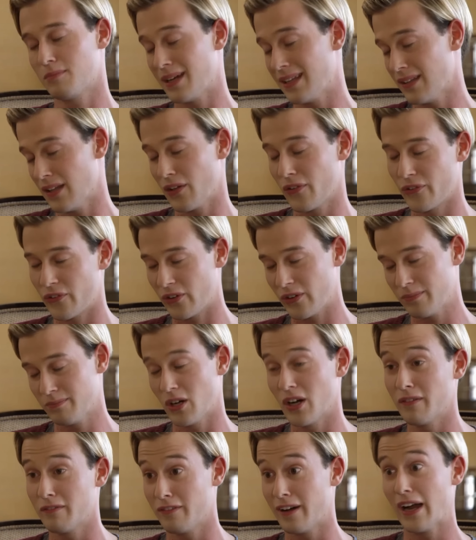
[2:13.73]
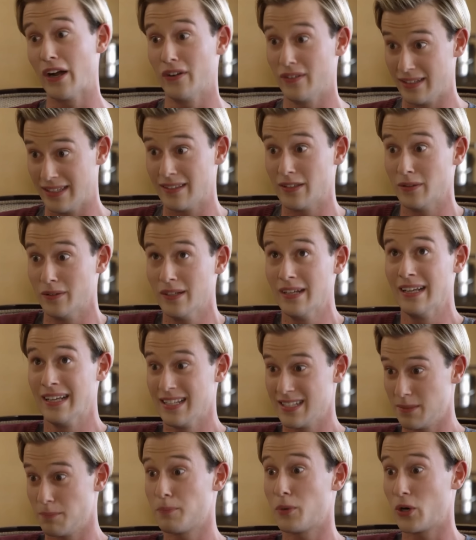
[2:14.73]
My lungs are on fire, like they're
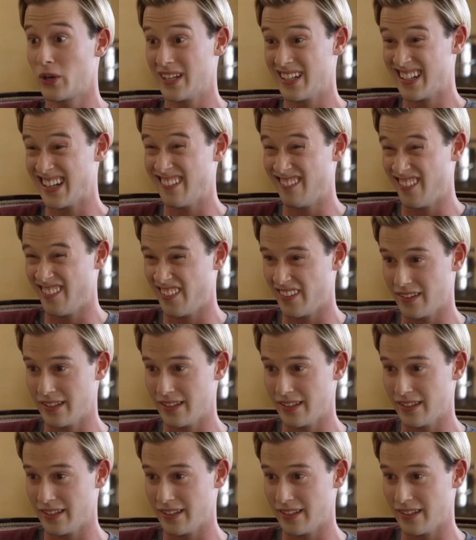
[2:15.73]
it's a burning kind of a